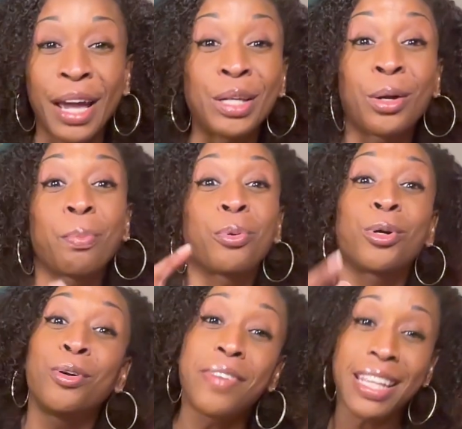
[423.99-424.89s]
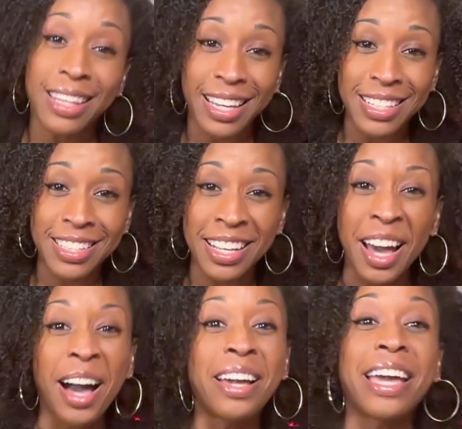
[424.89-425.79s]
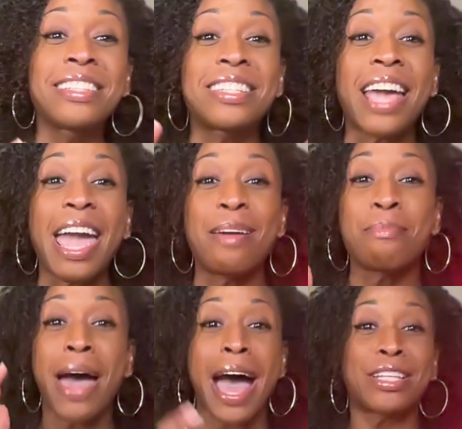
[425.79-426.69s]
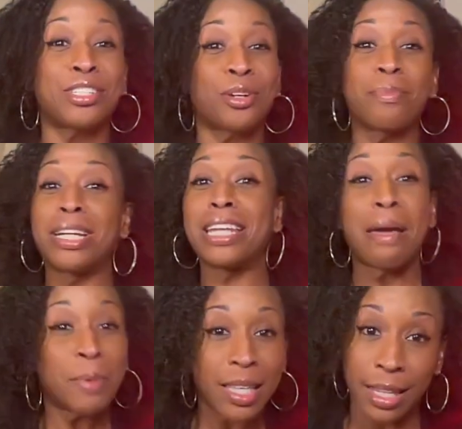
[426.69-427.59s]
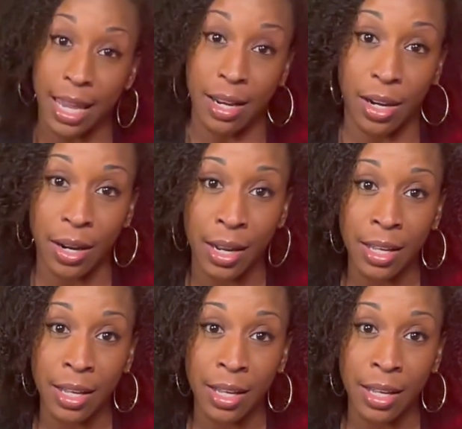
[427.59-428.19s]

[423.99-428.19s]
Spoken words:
you're proving this against a master manipulator,